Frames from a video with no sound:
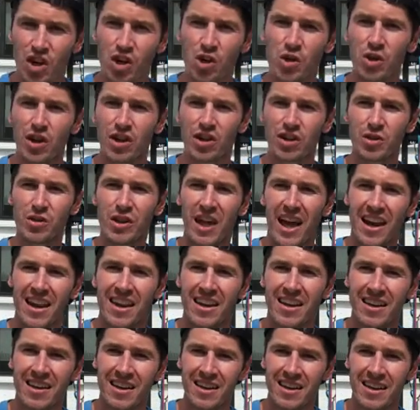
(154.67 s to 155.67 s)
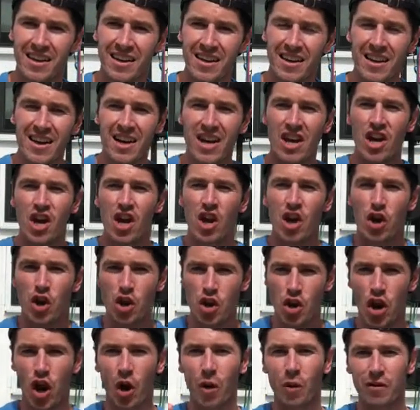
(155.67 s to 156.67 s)
who could do that.
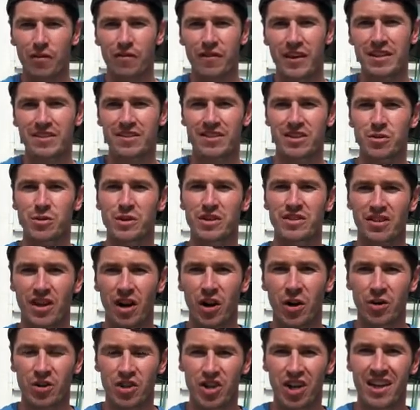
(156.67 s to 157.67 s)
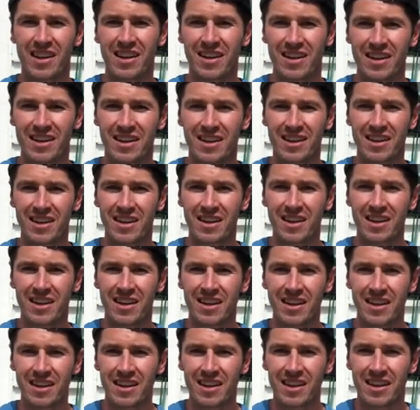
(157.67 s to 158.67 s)
No offense to his coach.
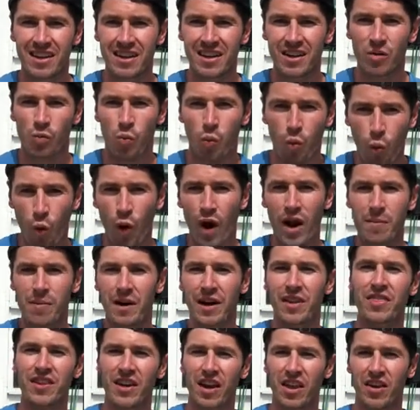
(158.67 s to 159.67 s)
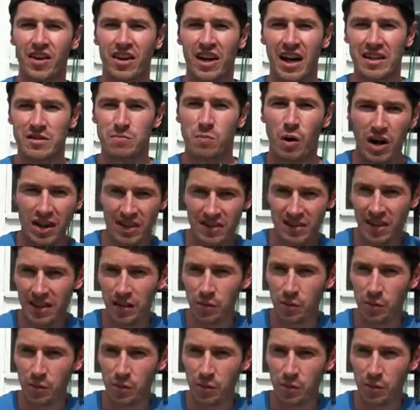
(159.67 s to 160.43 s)
What about the other guys? Marty St.